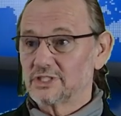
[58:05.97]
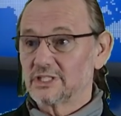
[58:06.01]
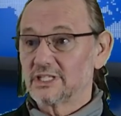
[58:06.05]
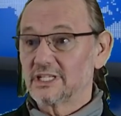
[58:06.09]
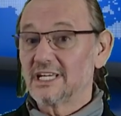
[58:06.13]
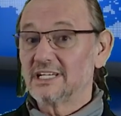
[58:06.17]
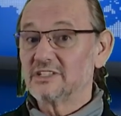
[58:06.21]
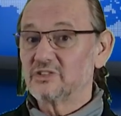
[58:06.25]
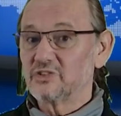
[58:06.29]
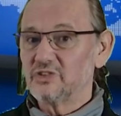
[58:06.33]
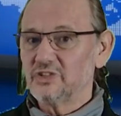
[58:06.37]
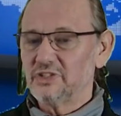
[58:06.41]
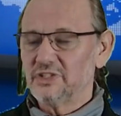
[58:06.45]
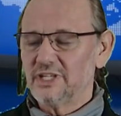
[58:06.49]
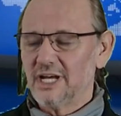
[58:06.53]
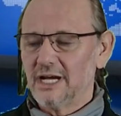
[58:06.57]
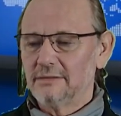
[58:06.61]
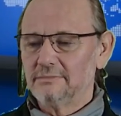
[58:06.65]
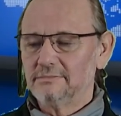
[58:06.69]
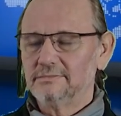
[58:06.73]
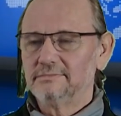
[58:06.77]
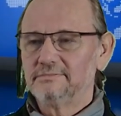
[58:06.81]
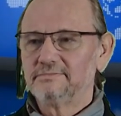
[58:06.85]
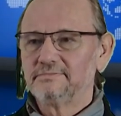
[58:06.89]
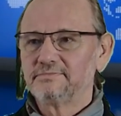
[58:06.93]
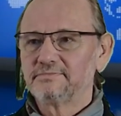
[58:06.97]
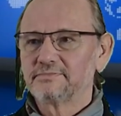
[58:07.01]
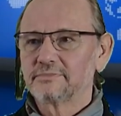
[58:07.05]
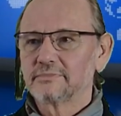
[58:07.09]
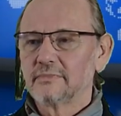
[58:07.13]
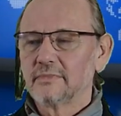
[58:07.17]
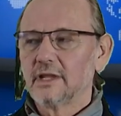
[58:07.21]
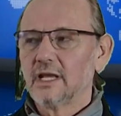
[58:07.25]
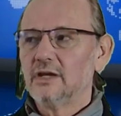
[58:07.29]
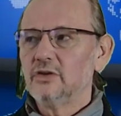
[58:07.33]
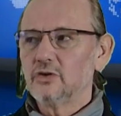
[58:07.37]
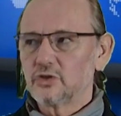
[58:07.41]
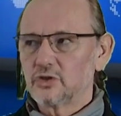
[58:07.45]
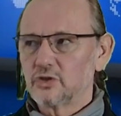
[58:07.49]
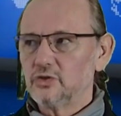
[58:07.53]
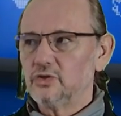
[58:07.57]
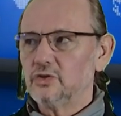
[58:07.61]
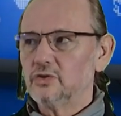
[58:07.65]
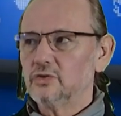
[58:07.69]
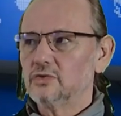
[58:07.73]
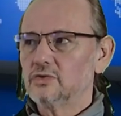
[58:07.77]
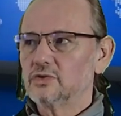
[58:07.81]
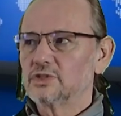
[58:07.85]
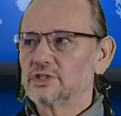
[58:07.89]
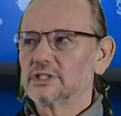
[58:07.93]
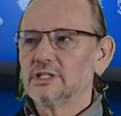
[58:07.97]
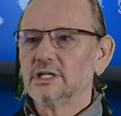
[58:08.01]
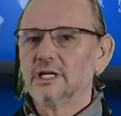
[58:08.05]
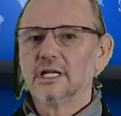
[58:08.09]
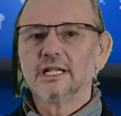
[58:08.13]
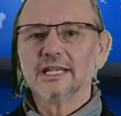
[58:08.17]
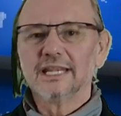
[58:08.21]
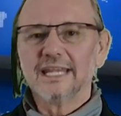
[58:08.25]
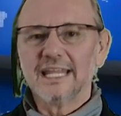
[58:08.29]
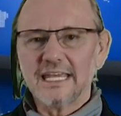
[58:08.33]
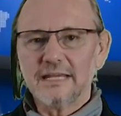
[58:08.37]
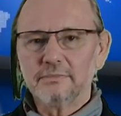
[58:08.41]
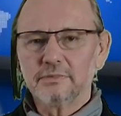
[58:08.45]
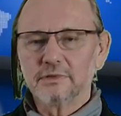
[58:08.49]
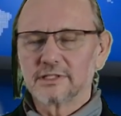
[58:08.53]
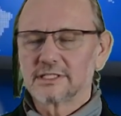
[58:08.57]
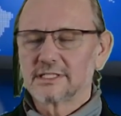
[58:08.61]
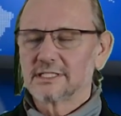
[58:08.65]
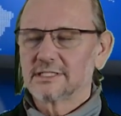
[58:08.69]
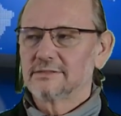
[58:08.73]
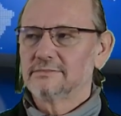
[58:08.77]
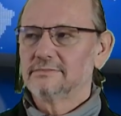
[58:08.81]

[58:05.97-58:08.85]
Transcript: can read them. You should use labels.